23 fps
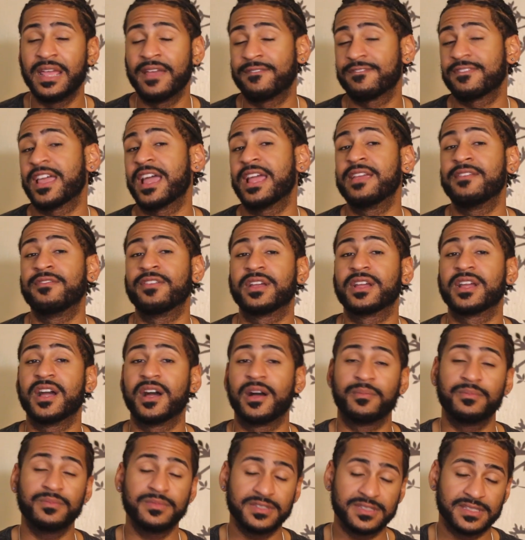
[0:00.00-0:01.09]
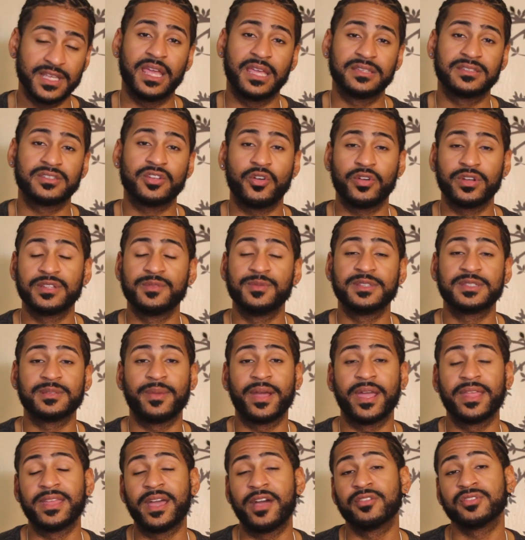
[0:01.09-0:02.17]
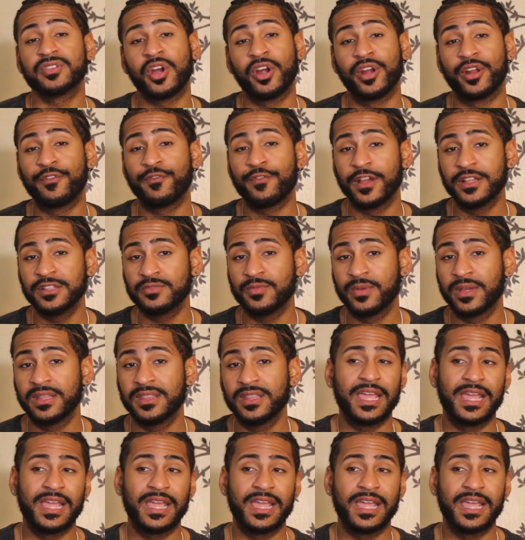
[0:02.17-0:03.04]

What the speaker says: if that even comes, is going to be somebody that I was already friends with,